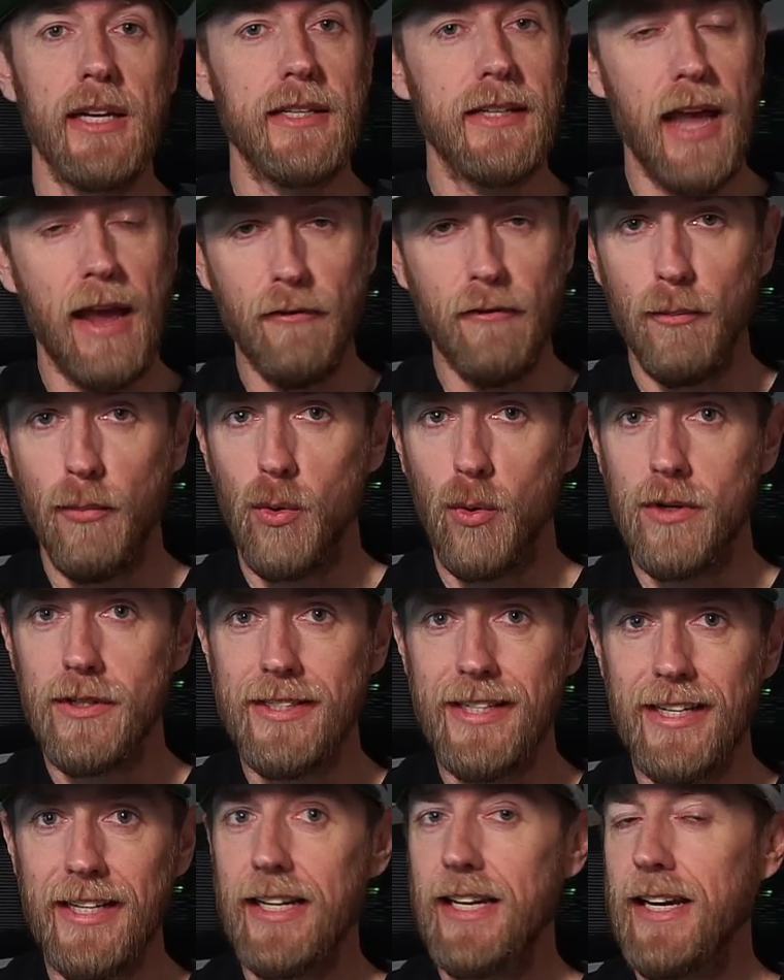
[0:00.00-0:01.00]
Davenport
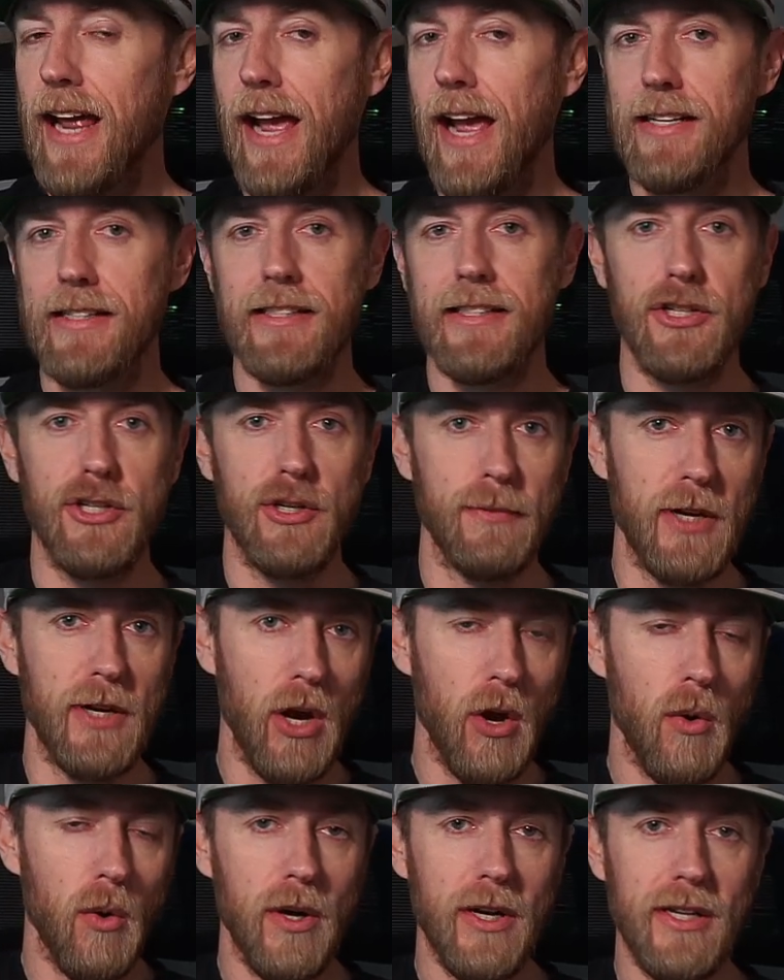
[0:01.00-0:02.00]
did it, as did Jimmy
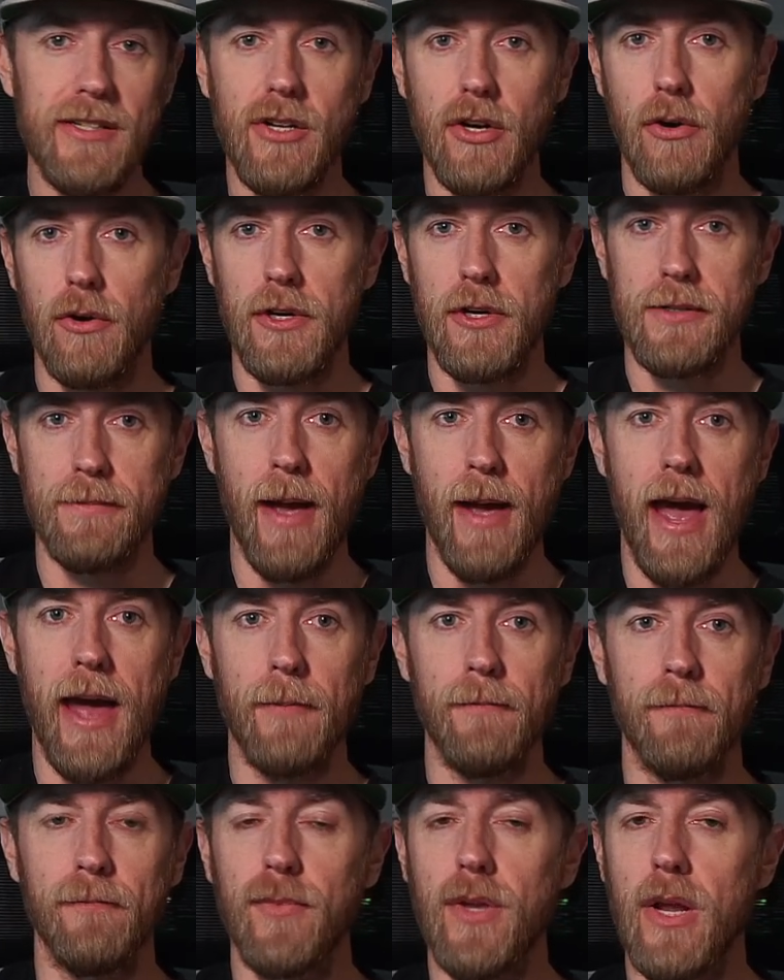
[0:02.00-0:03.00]
Owens and Chris
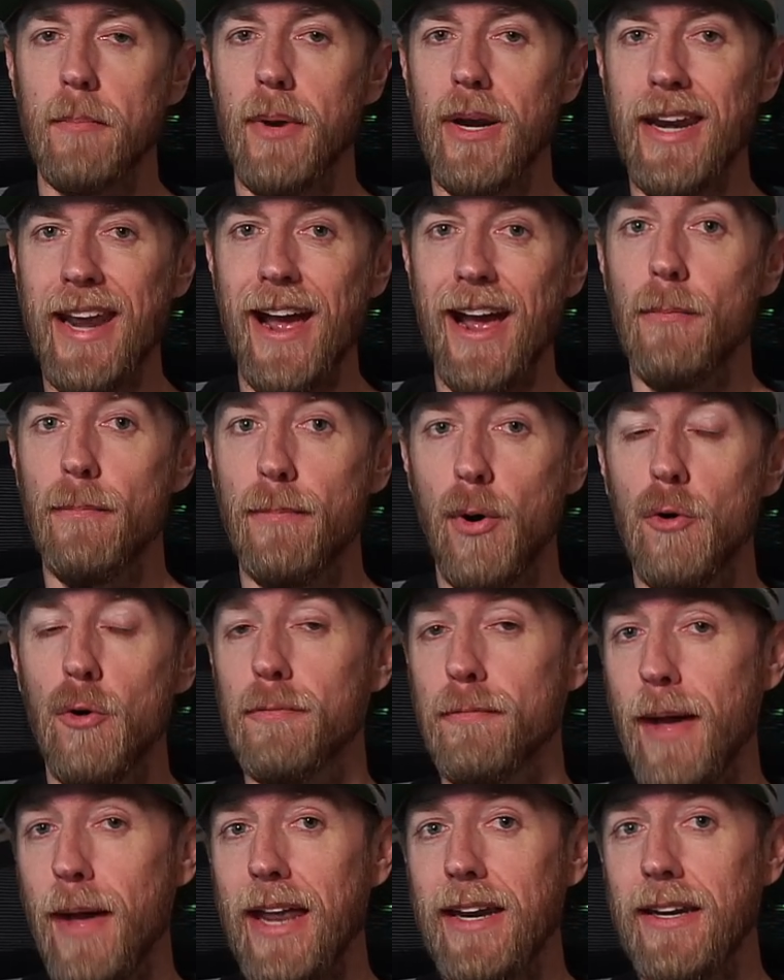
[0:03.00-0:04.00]
Madden, but now
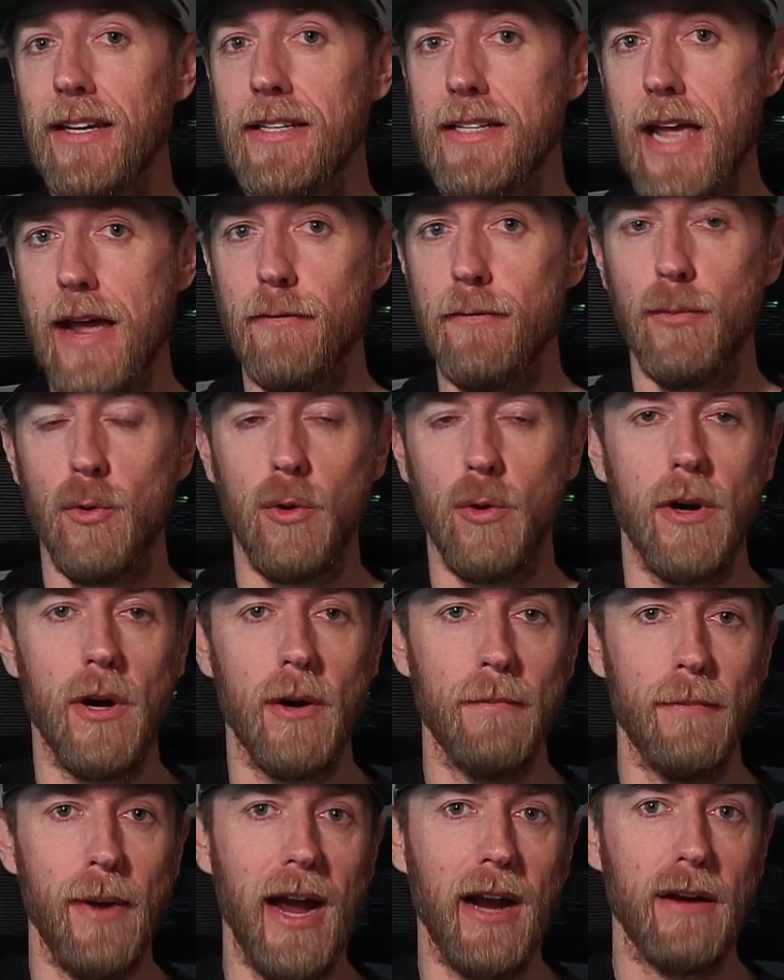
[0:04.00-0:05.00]
both Madden and Davenport
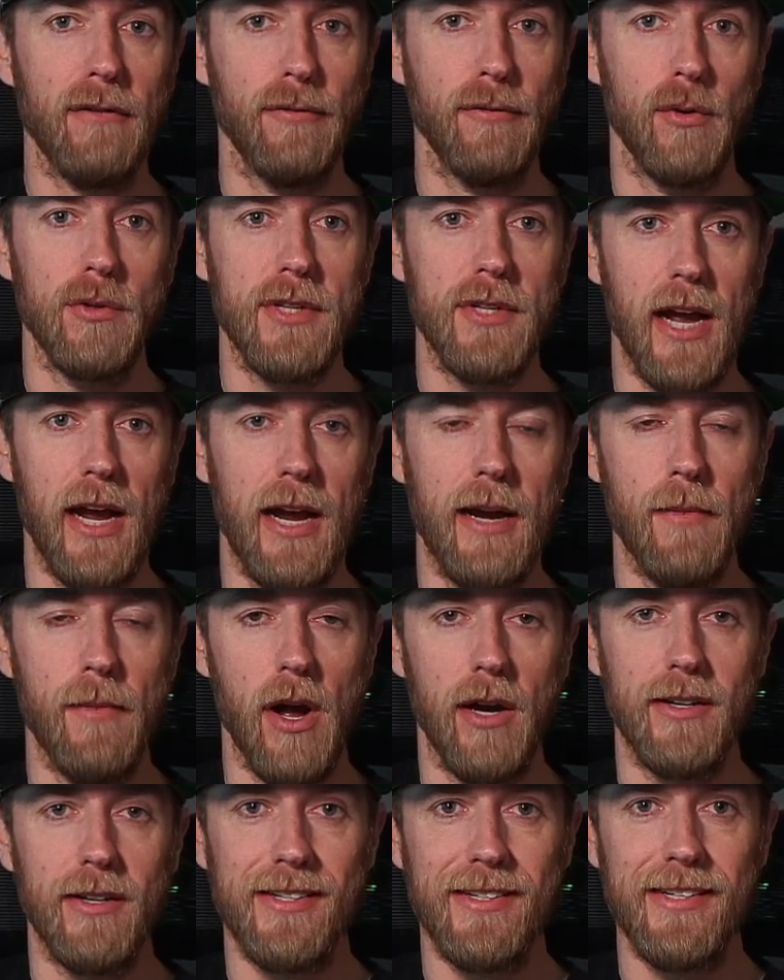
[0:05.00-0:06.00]
are back full-time
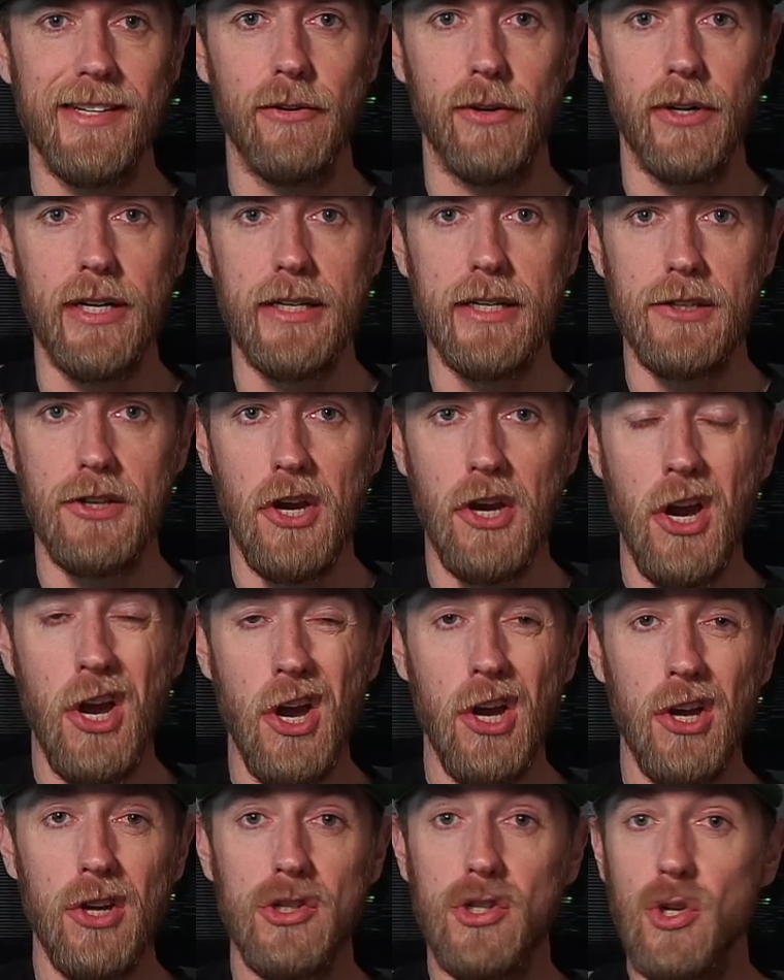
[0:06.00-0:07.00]
on a series.
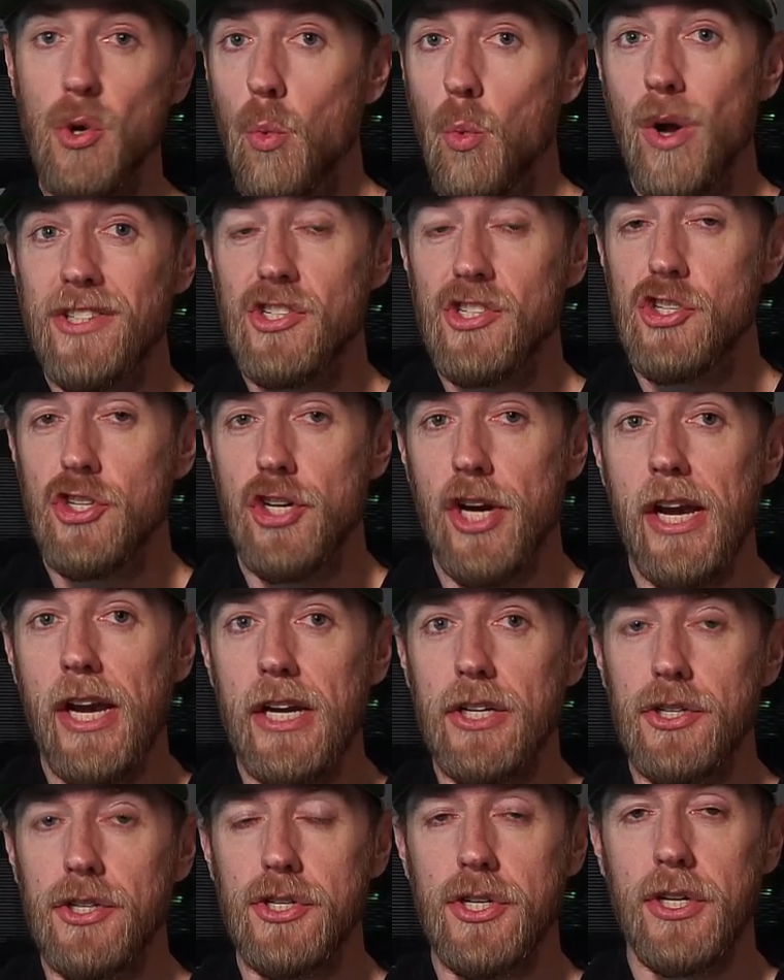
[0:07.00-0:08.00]
So what's
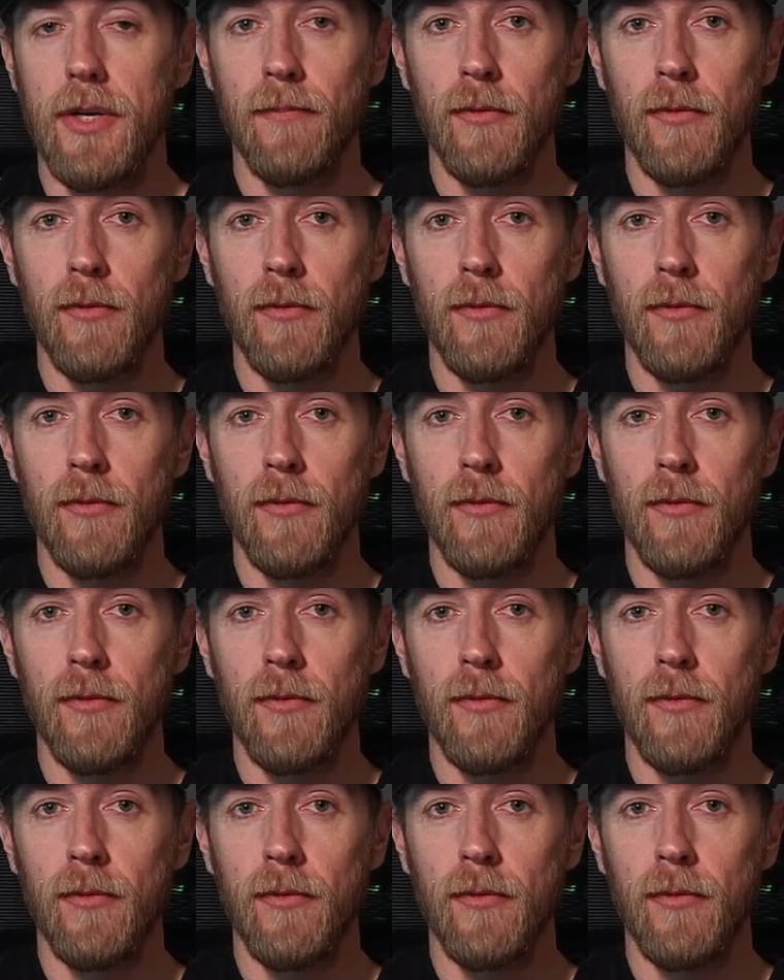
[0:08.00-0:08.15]
changed?